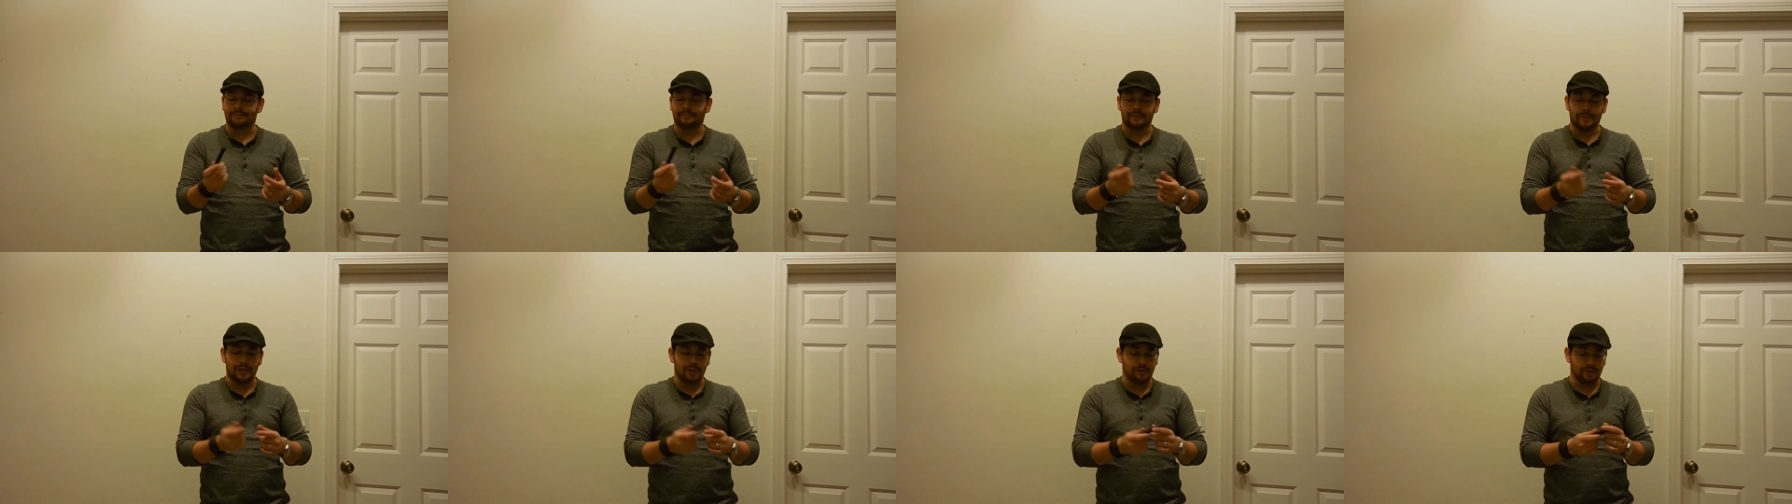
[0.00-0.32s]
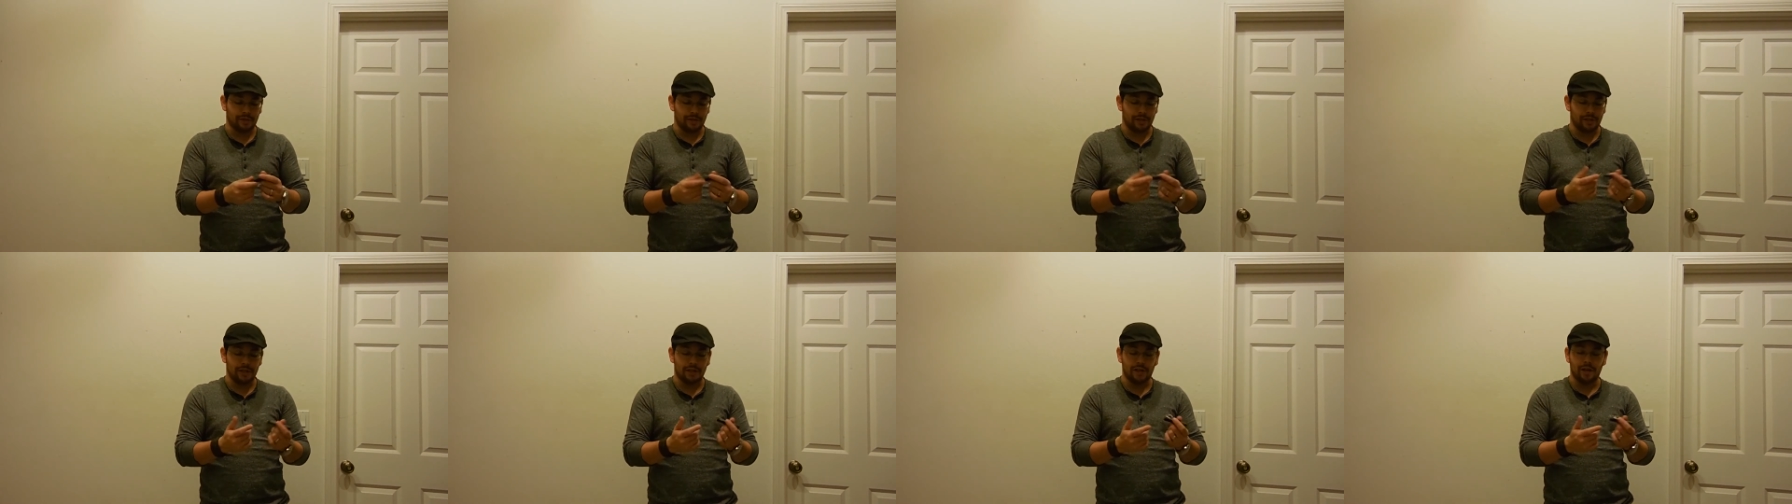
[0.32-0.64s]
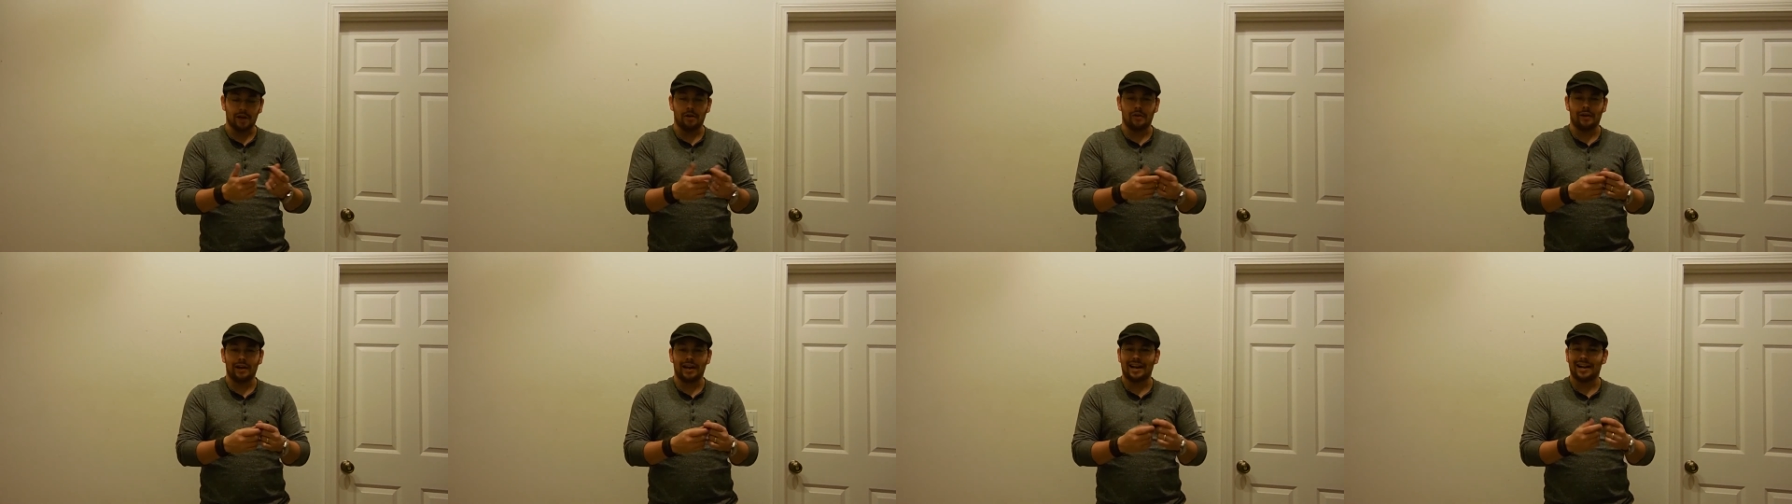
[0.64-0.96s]
It was good to
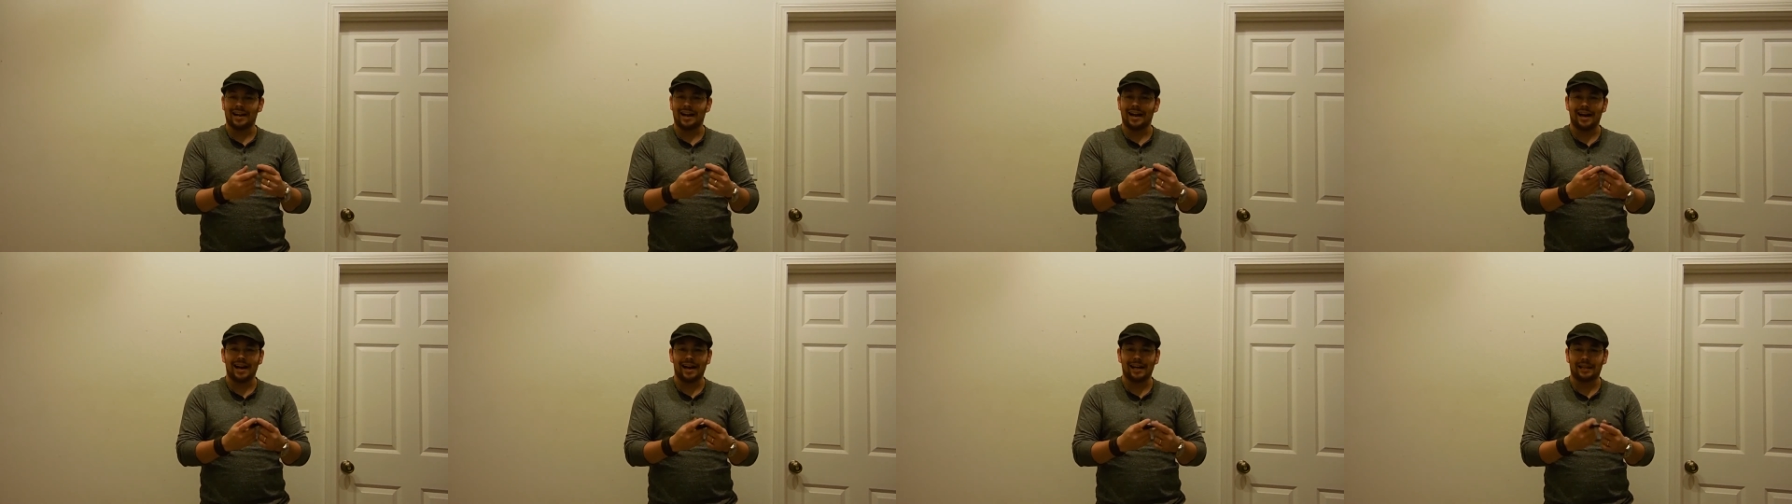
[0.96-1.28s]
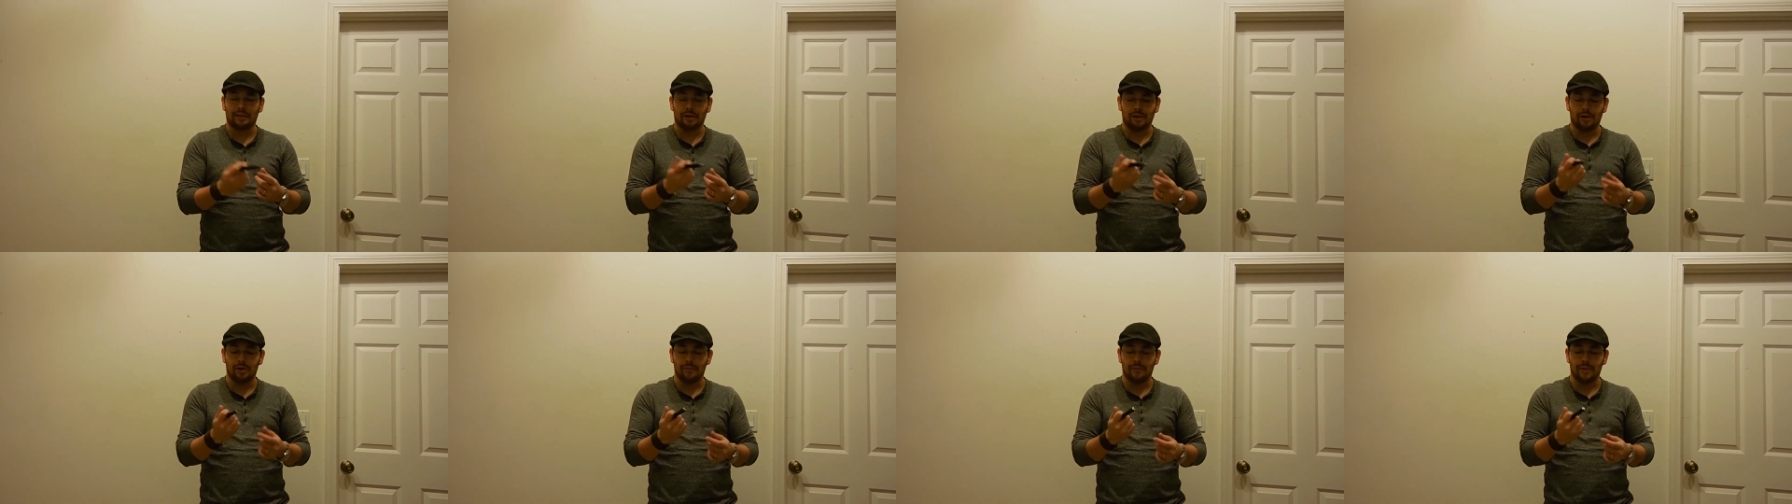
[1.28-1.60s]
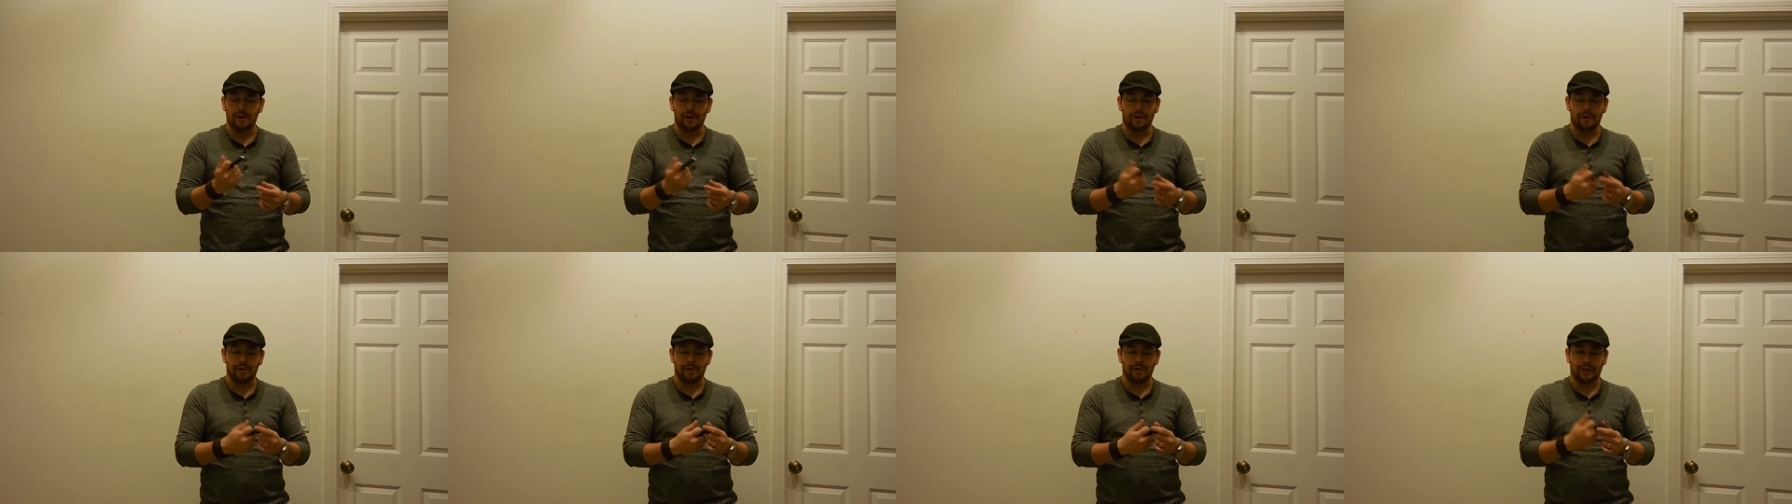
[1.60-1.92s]
go. It had a high-low
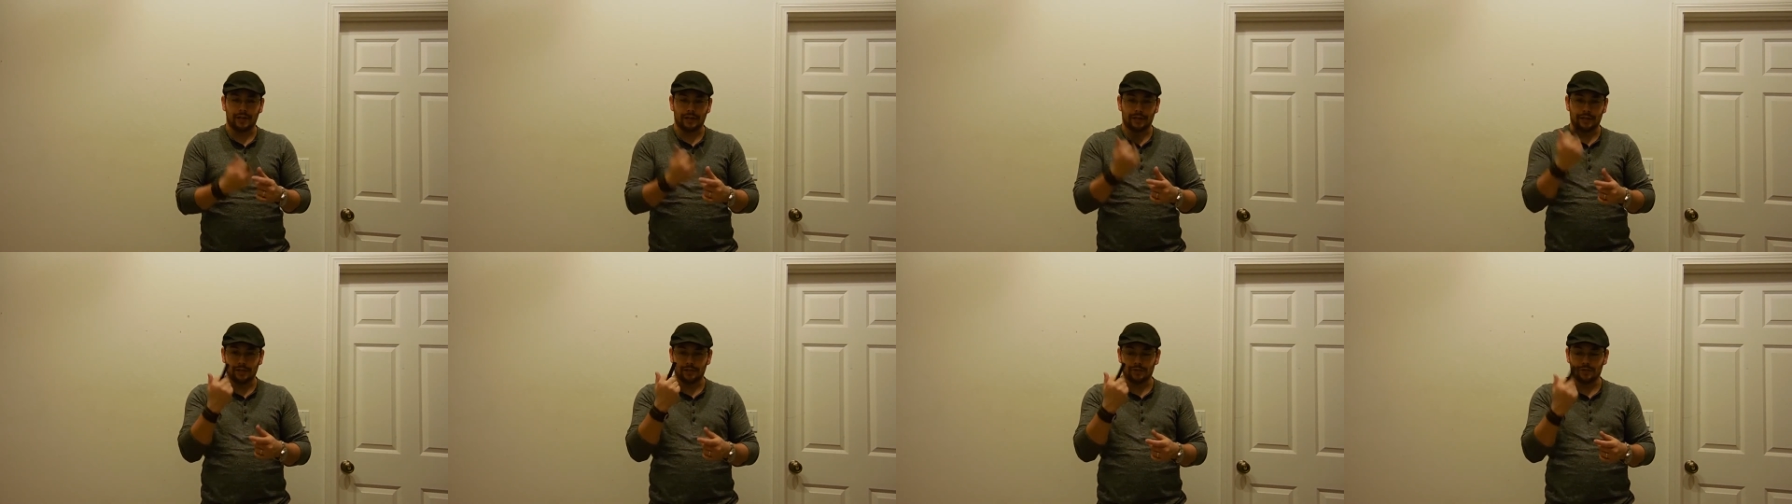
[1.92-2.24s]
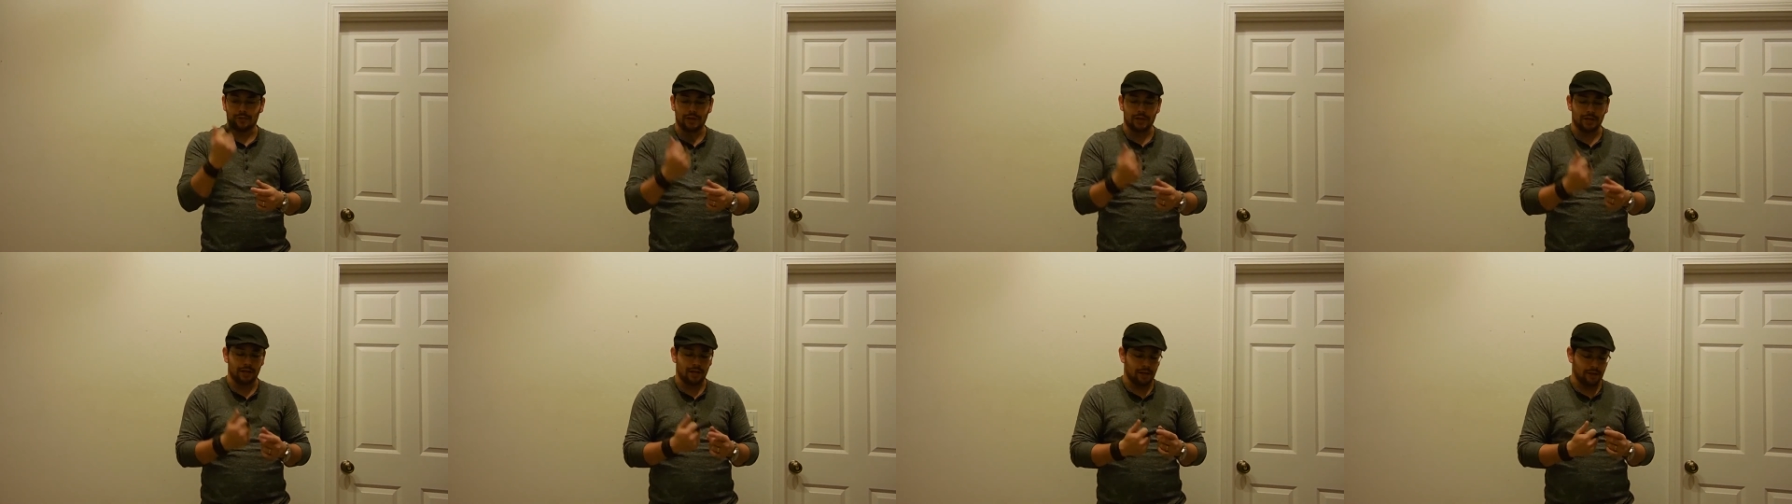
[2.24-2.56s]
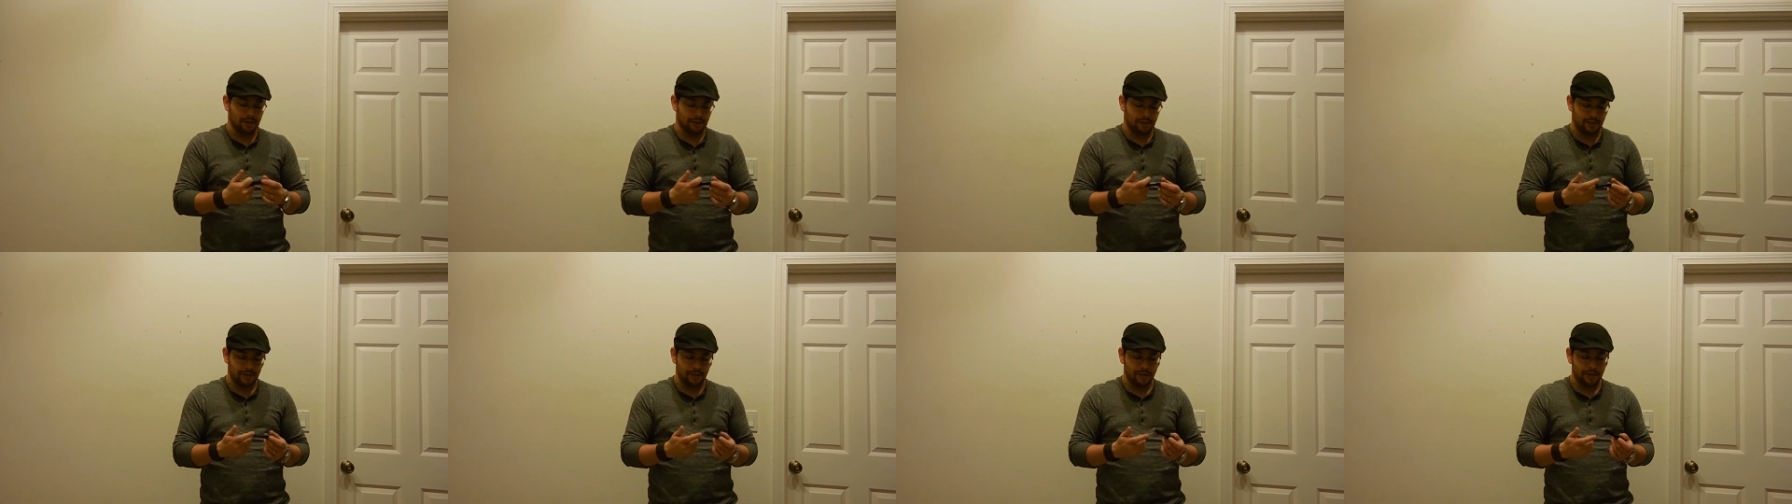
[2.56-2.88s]
mode like this one
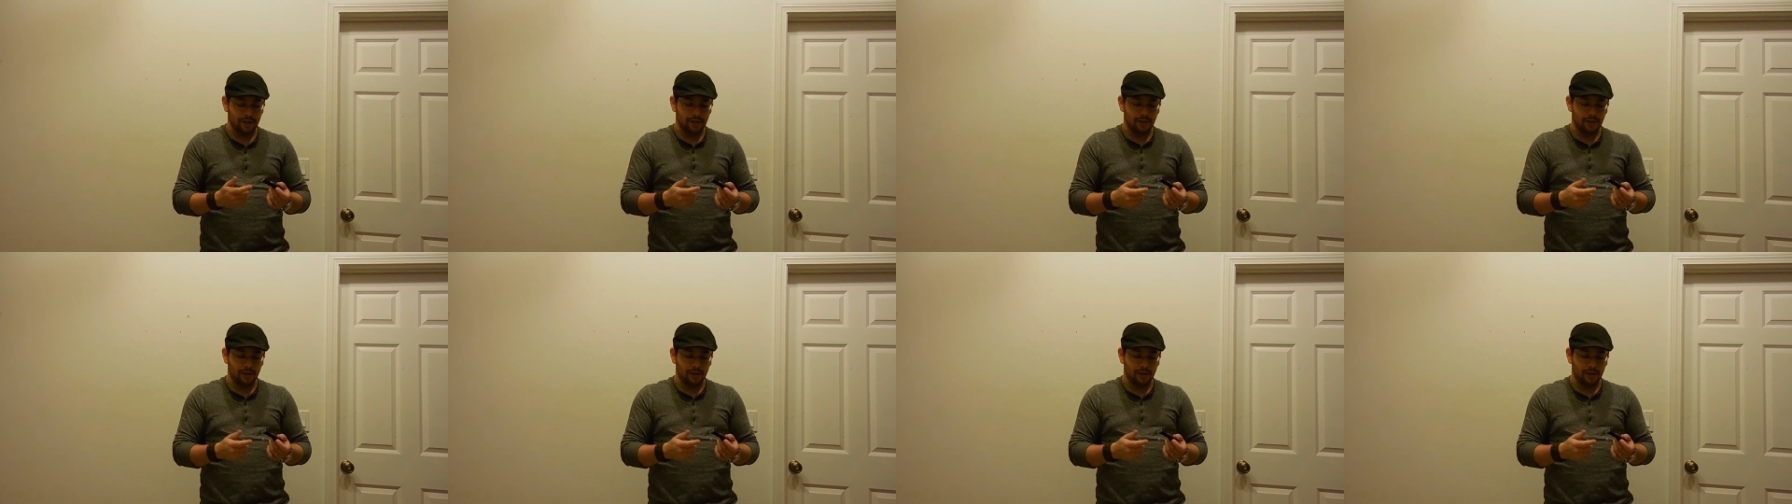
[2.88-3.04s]
does.